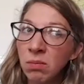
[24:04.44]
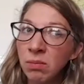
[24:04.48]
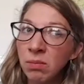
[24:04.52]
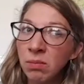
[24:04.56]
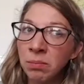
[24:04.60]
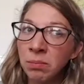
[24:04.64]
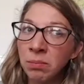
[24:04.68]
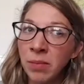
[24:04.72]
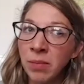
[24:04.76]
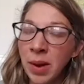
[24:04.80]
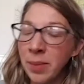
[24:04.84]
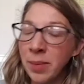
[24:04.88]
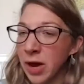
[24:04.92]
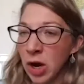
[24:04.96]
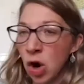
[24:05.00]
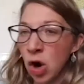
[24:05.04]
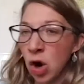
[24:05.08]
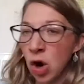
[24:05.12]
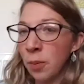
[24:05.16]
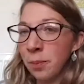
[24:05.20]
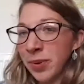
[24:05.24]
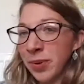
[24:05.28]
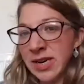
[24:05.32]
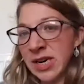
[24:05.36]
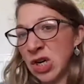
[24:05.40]
maybe a
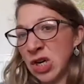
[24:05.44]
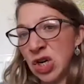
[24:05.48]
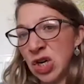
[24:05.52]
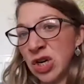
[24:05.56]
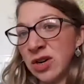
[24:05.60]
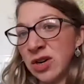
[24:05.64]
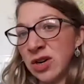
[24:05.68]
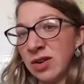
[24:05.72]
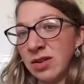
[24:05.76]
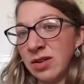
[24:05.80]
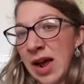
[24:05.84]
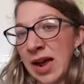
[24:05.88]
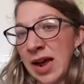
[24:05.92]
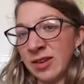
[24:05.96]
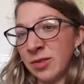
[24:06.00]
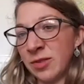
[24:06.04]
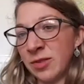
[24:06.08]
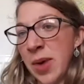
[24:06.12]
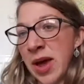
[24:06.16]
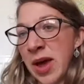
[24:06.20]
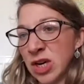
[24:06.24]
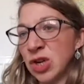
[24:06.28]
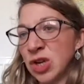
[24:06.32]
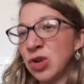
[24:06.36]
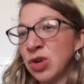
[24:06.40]
competition
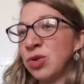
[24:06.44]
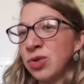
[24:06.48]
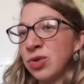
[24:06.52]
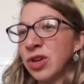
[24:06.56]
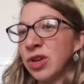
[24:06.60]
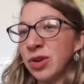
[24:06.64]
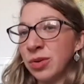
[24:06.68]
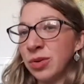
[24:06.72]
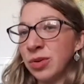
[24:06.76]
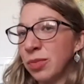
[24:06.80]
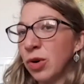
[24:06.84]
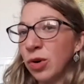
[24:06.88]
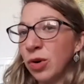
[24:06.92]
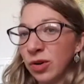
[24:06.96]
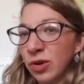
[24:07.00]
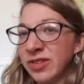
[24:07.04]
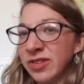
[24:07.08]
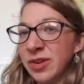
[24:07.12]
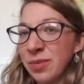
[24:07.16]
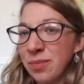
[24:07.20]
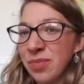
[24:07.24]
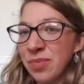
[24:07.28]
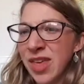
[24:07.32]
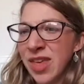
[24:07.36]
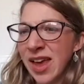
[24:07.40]
aspect to them or
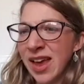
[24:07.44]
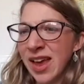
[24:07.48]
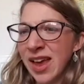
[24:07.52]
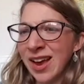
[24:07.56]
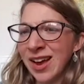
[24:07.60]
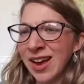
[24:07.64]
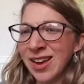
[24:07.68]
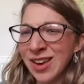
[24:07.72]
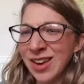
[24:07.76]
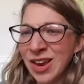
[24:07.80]
something.